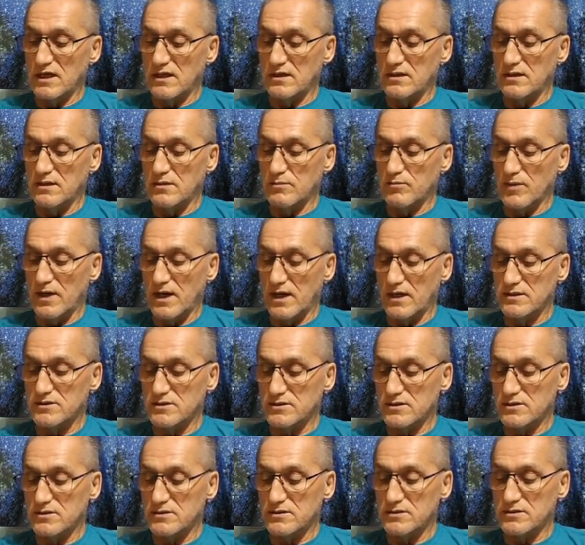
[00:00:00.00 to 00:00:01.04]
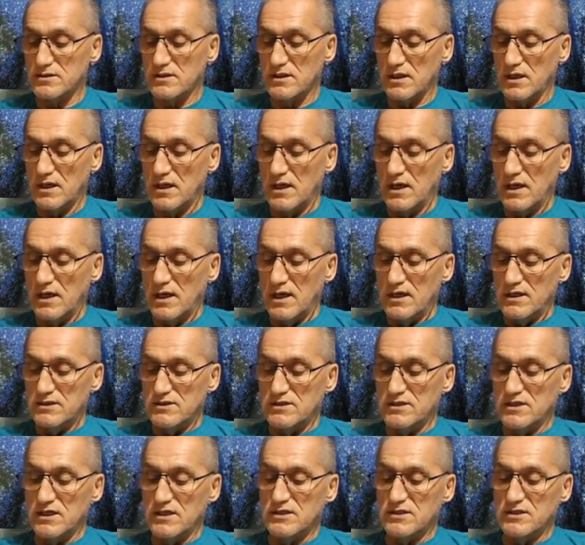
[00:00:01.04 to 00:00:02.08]
and will again be brought
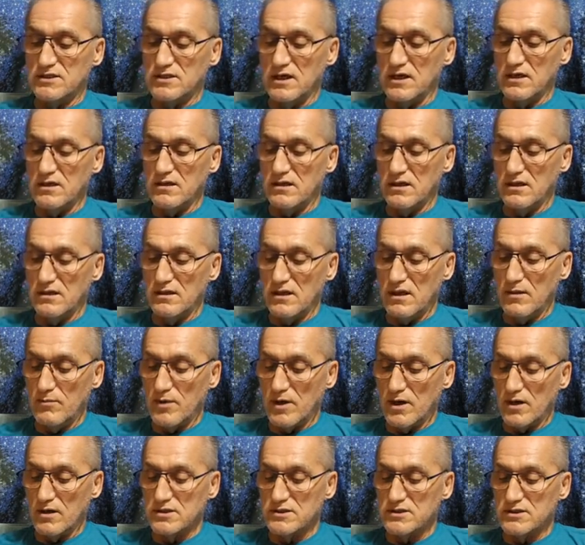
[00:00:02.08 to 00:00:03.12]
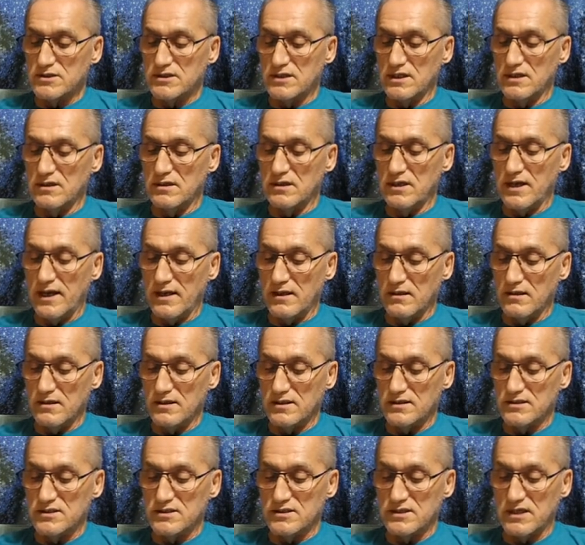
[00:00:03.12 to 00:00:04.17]
into use at an appointed
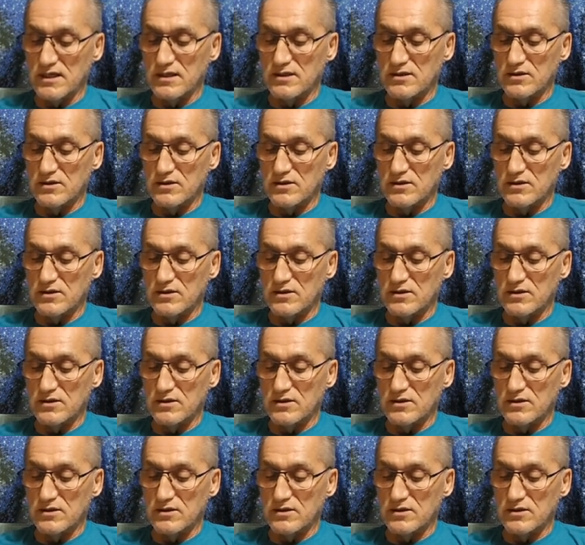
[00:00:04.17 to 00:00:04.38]
time.